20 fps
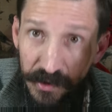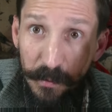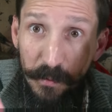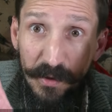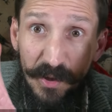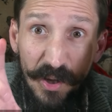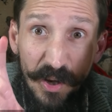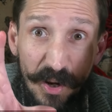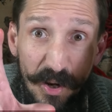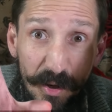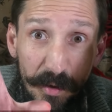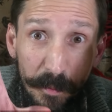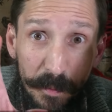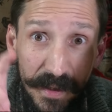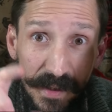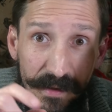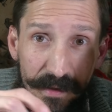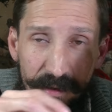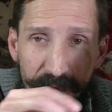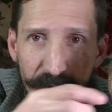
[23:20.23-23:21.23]
some long
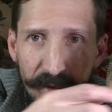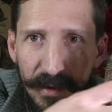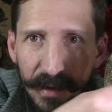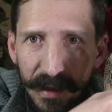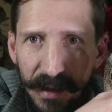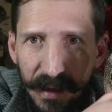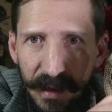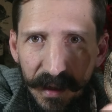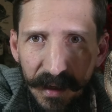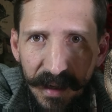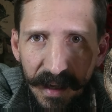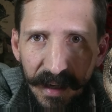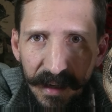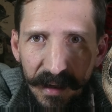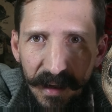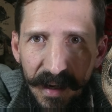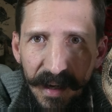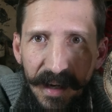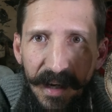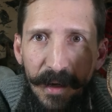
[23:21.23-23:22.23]
pieces so they can kind
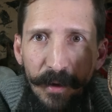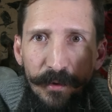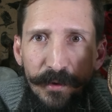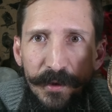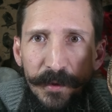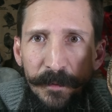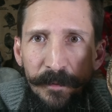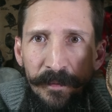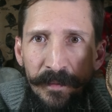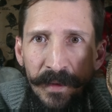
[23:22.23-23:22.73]
of hang out.